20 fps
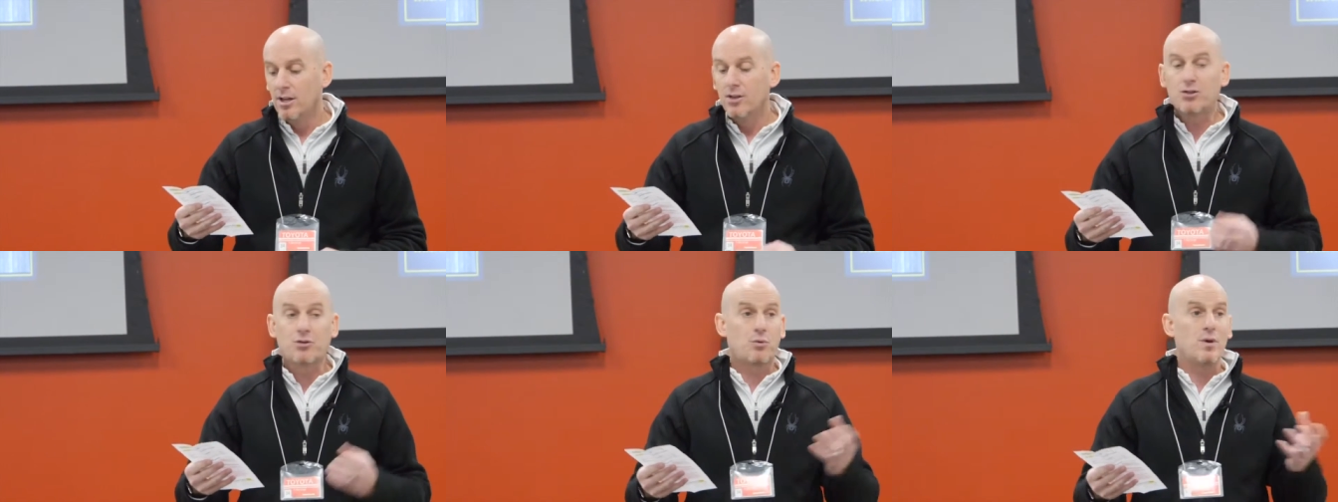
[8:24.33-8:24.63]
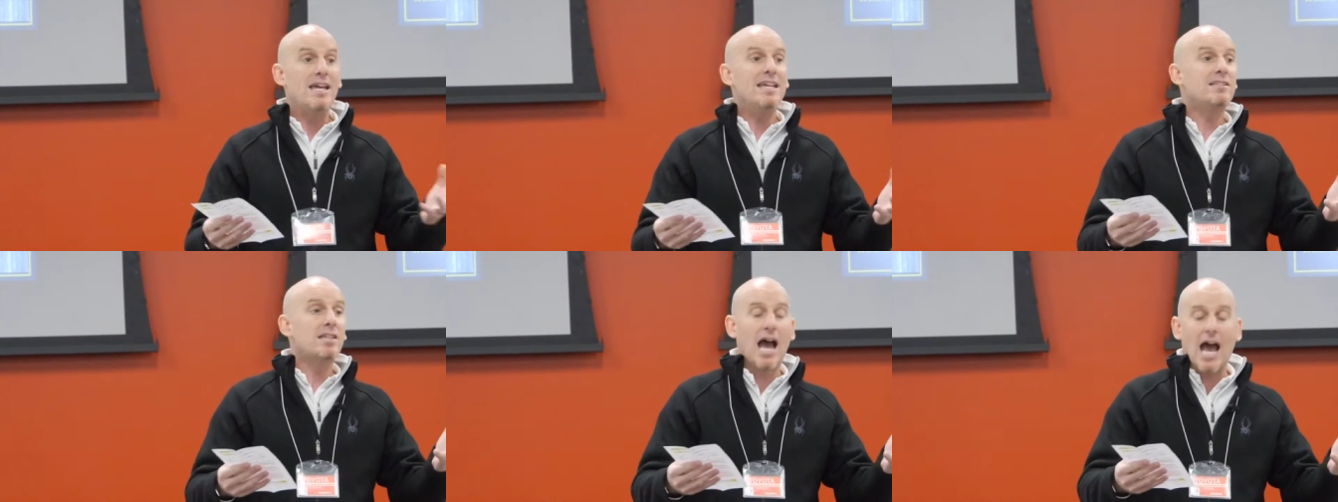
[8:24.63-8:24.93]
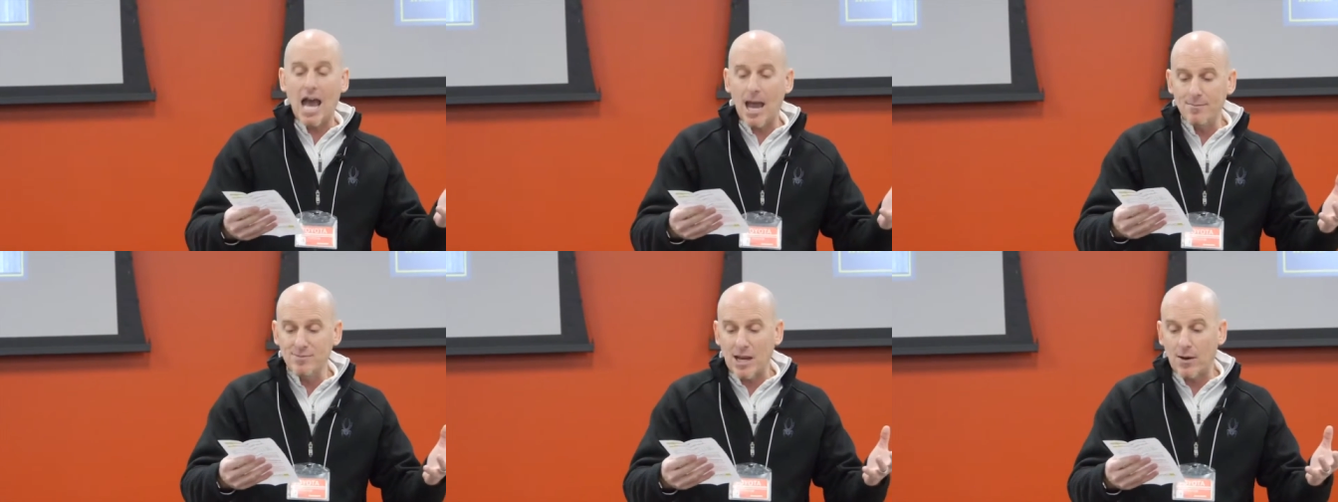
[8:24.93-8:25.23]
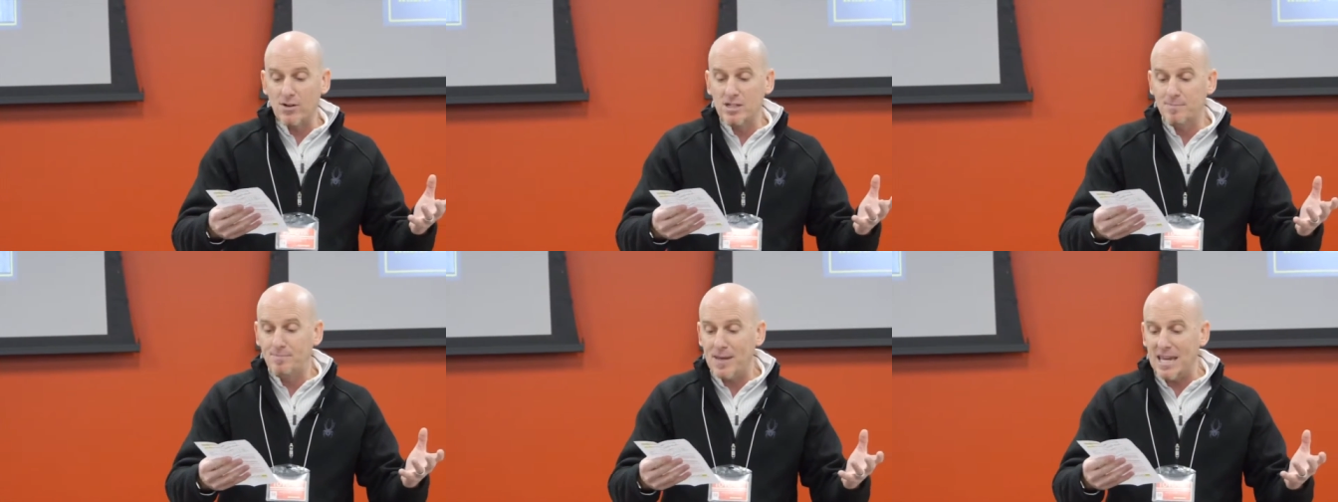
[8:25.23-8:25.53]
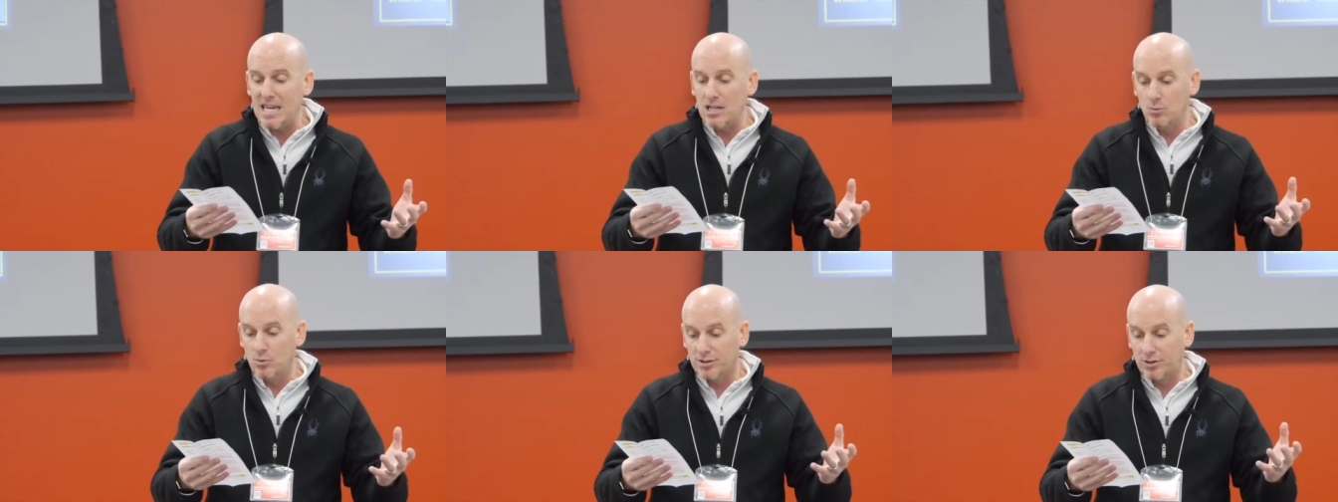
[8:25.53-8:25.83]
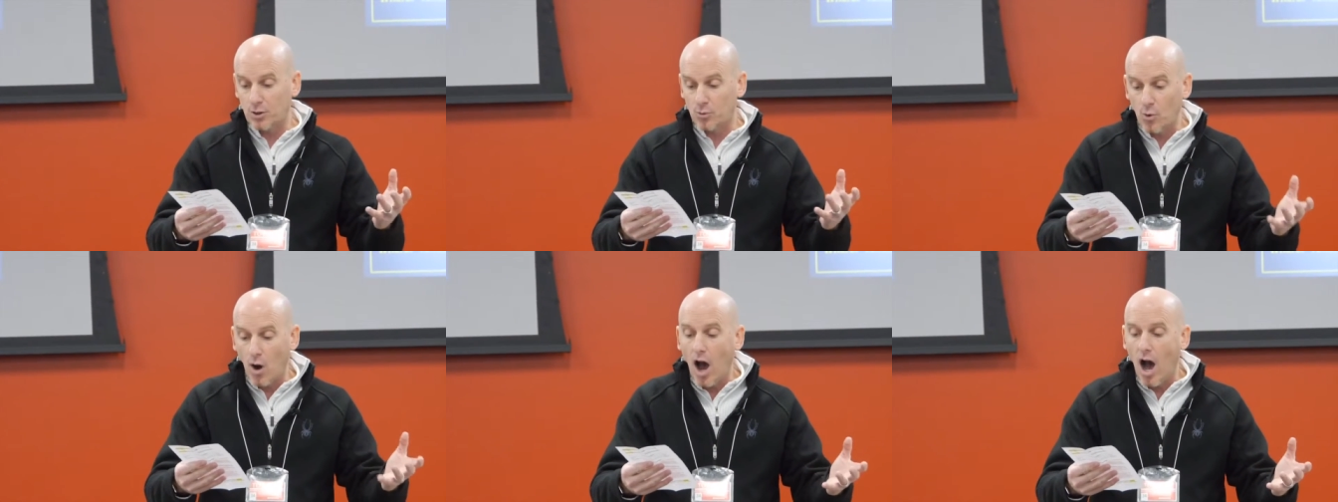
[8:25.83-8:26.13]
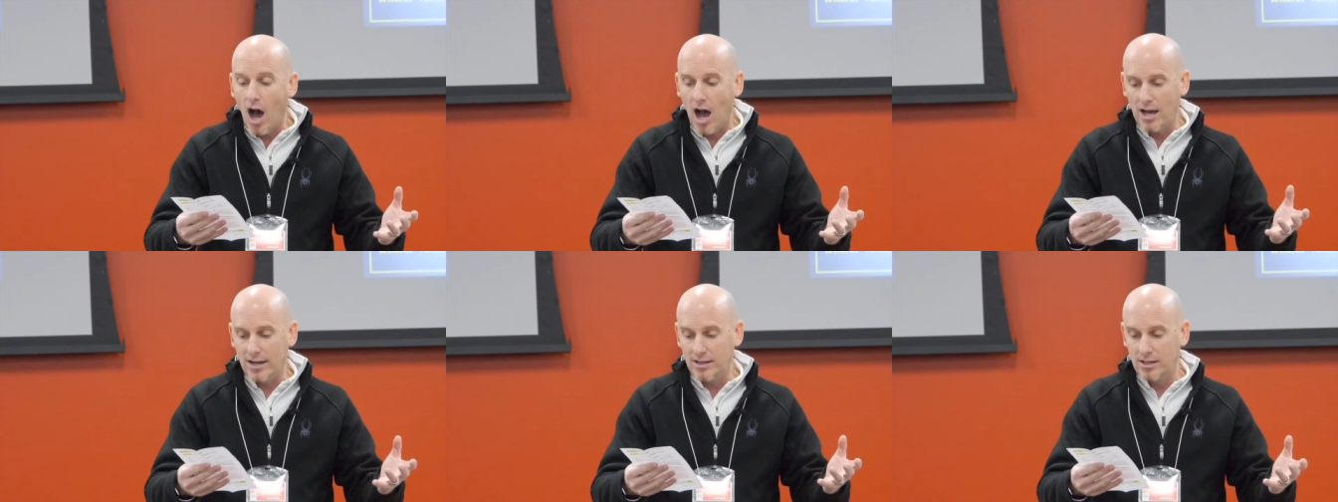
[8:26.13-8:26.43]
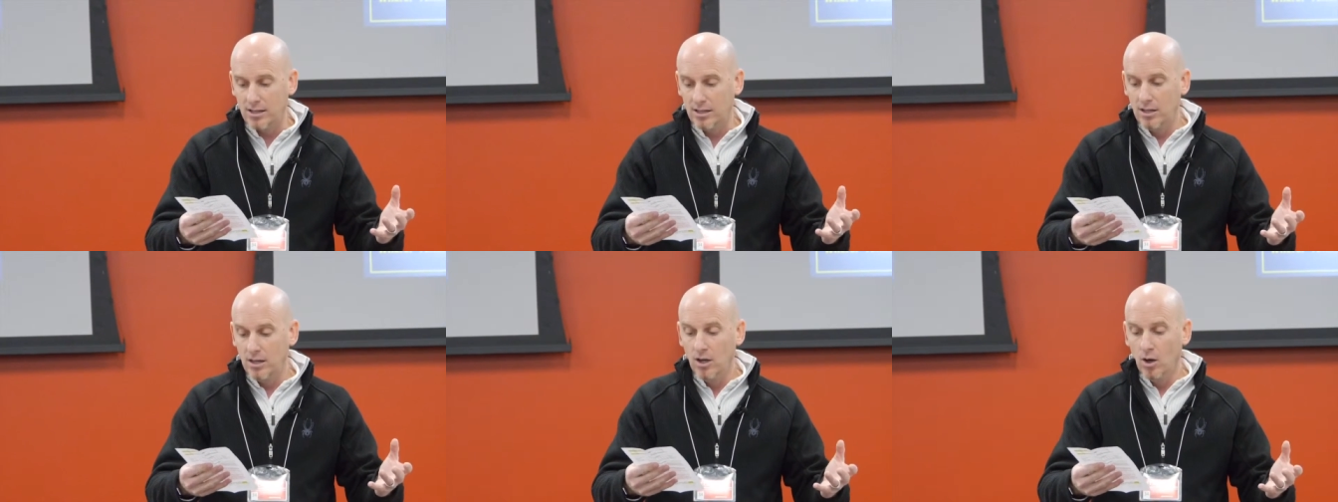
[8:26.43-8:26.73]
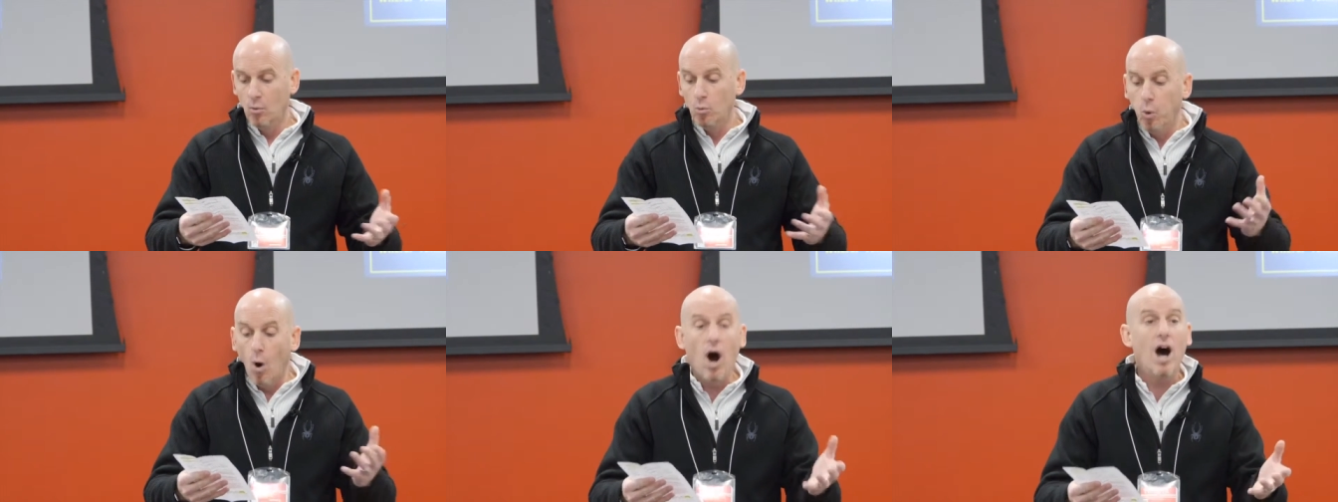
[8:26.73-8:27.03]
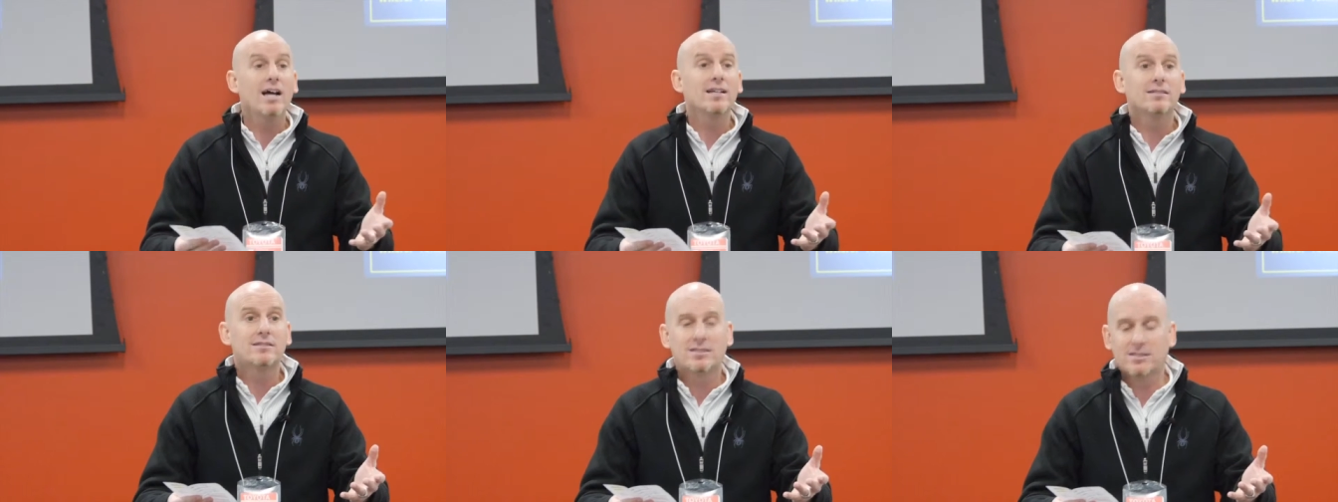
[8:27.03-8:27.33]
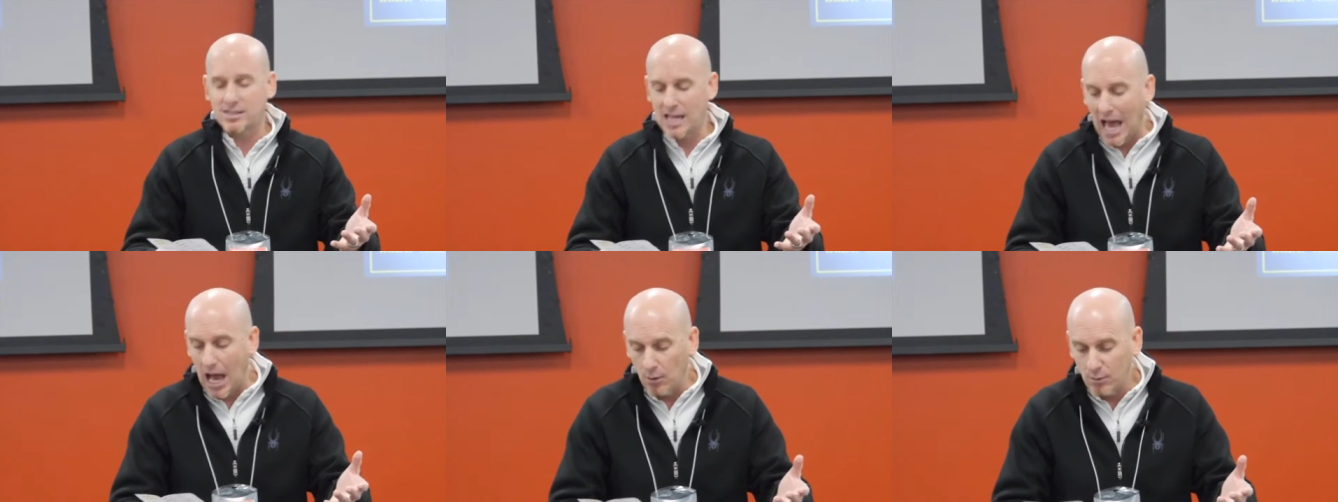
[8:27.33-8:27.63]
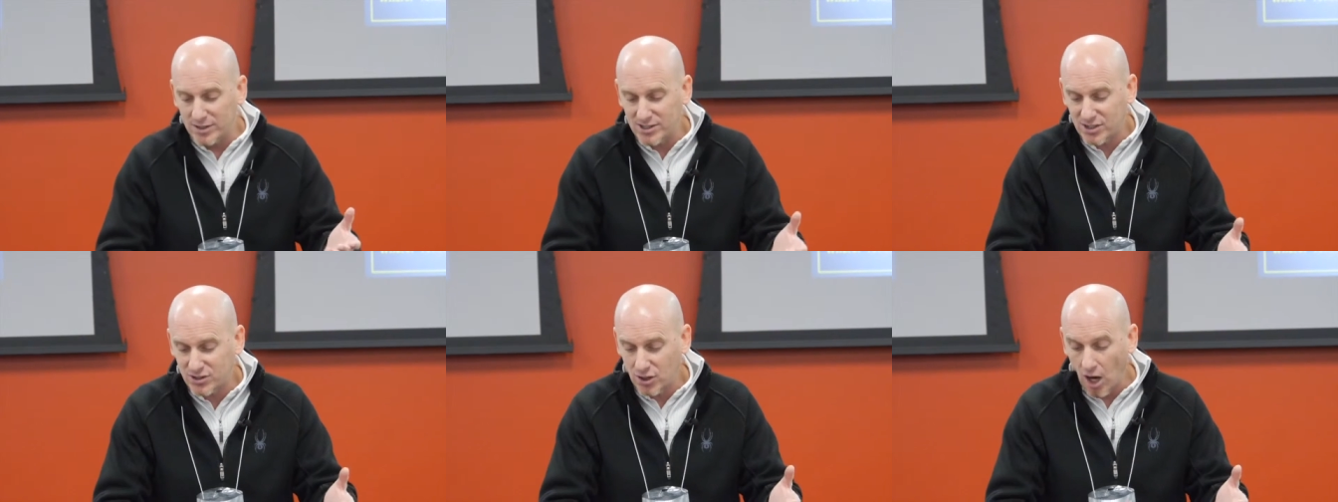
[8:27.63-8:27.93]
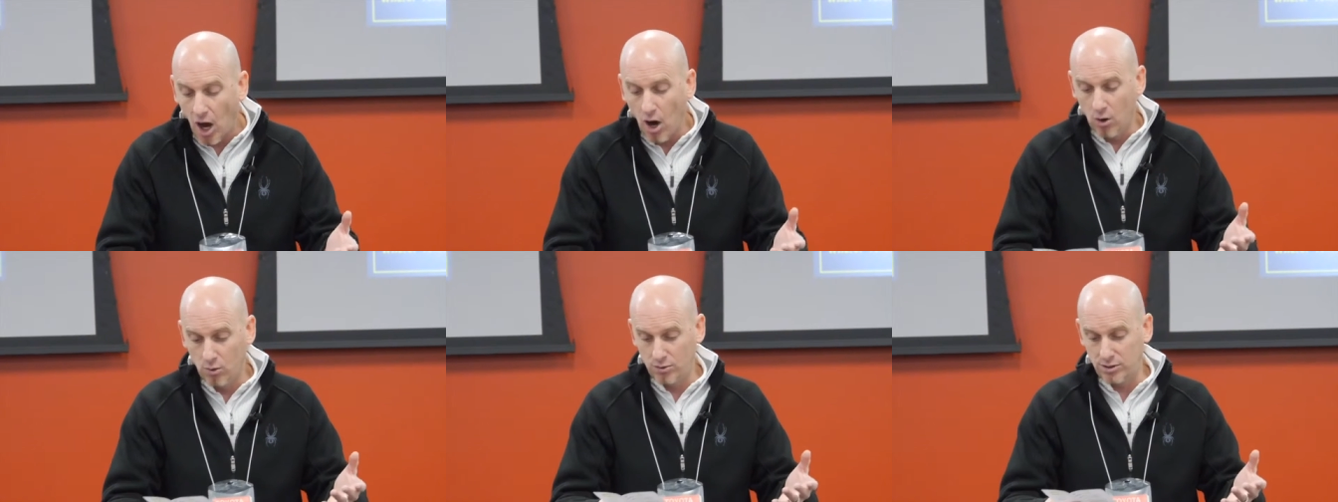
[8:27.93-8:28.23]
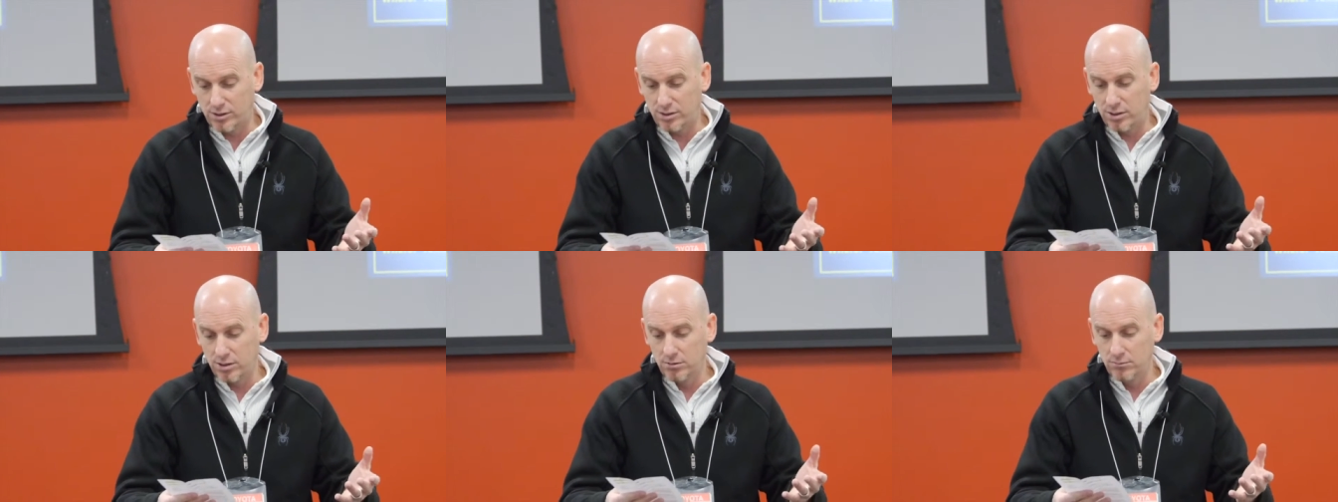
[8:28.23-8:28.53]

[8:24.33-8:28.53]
Three times I was beaten with a rod. Once I was stoned,